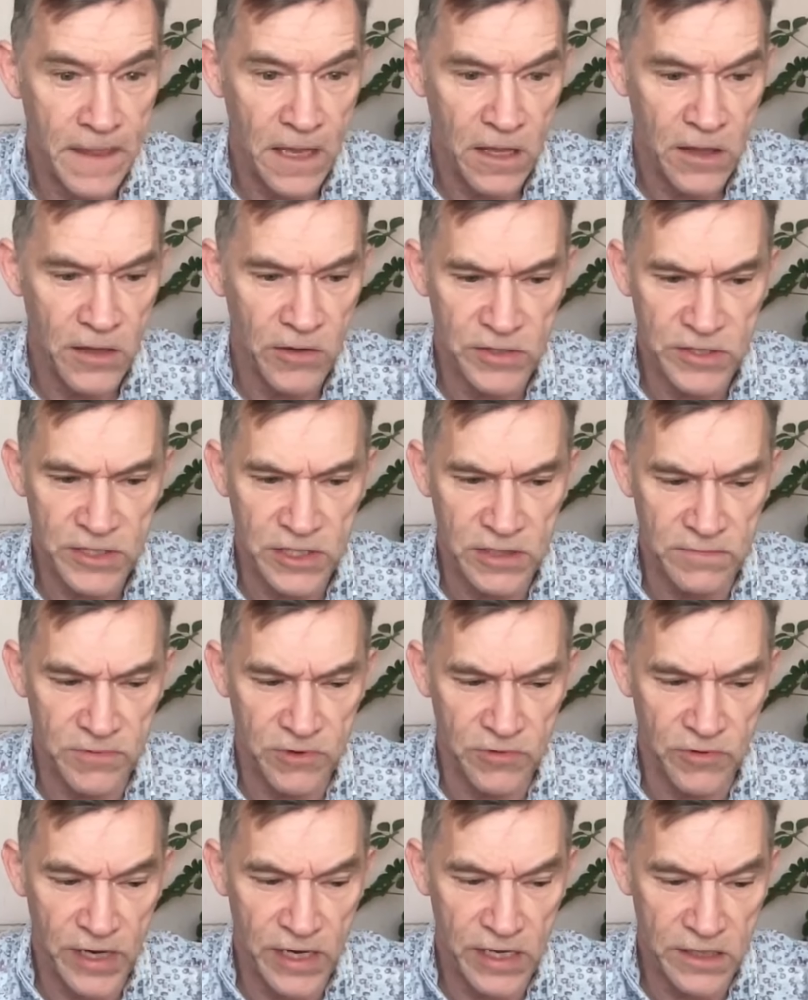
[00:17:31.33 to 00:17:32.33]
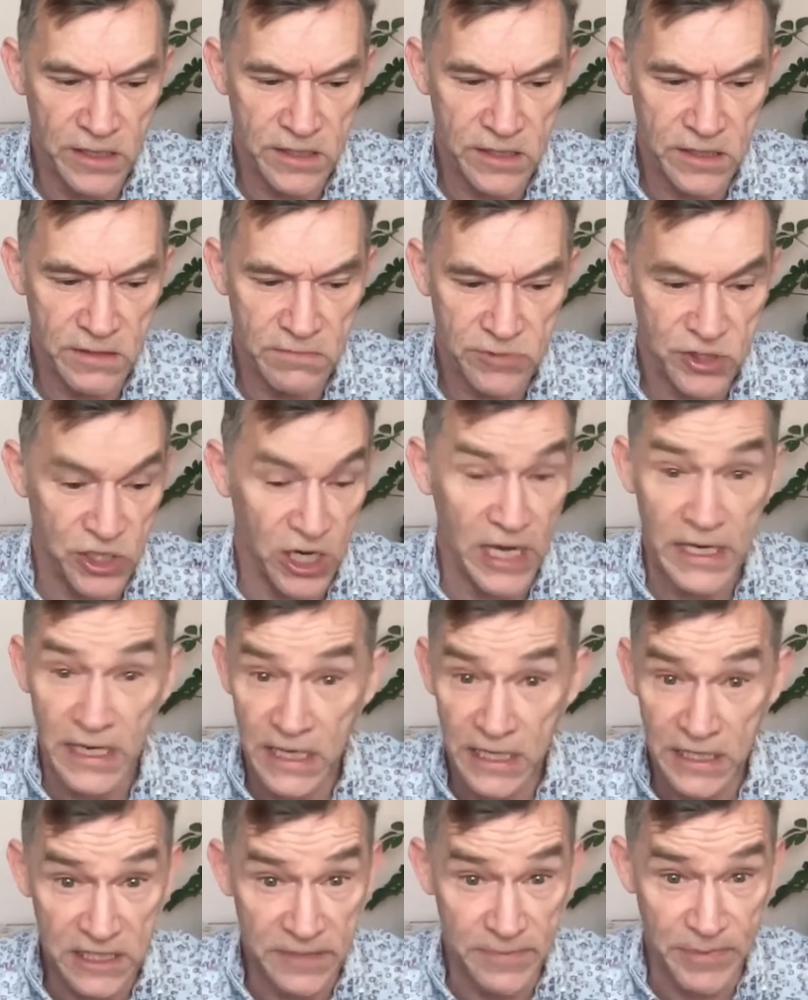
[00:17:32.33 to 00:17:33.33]
There are some great
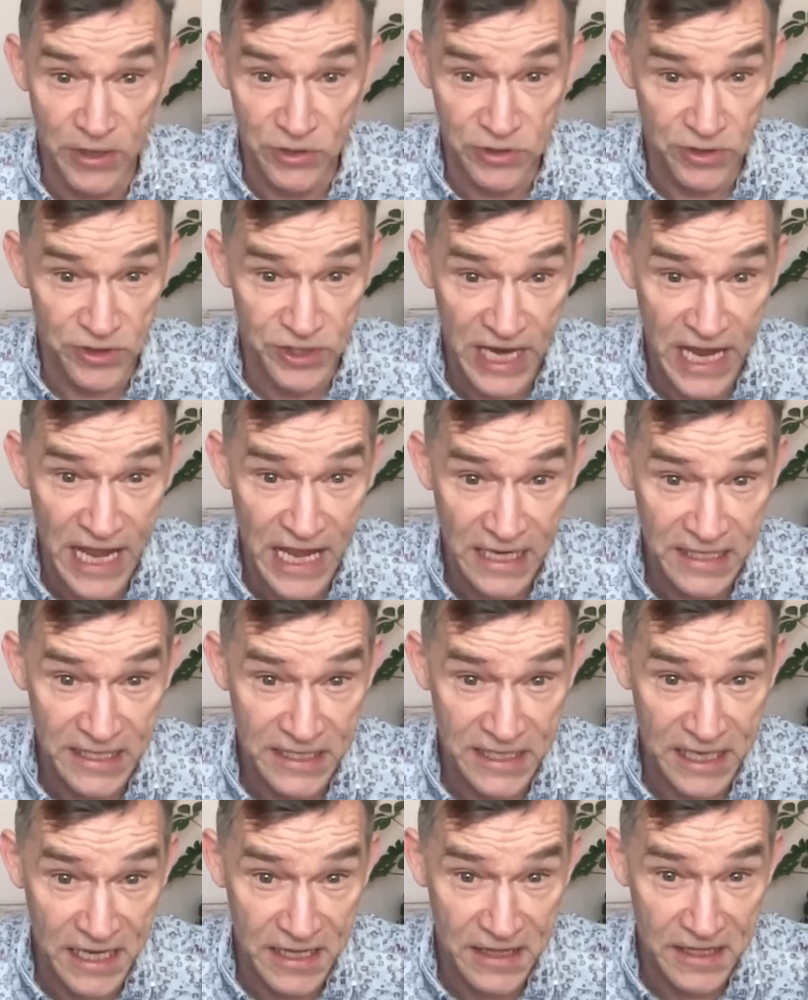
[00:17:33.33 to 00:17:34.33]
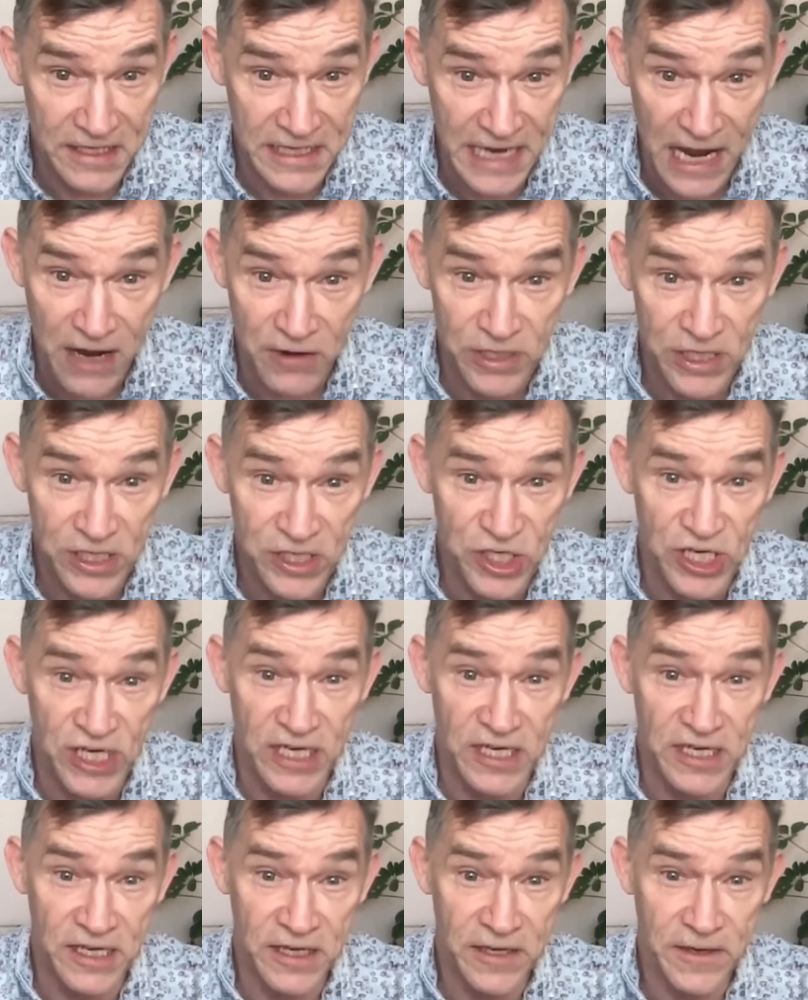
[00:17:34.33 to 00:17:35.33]
Chinese spiritual texts like the Tao Te
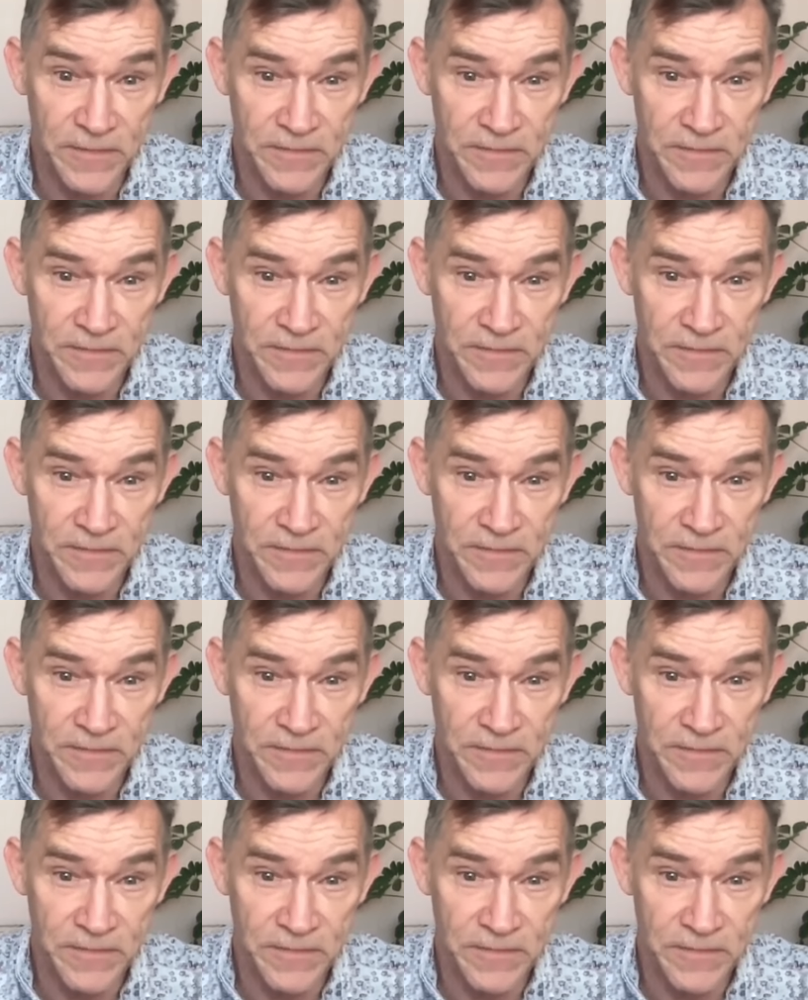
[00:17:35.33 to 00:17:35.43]
Ching.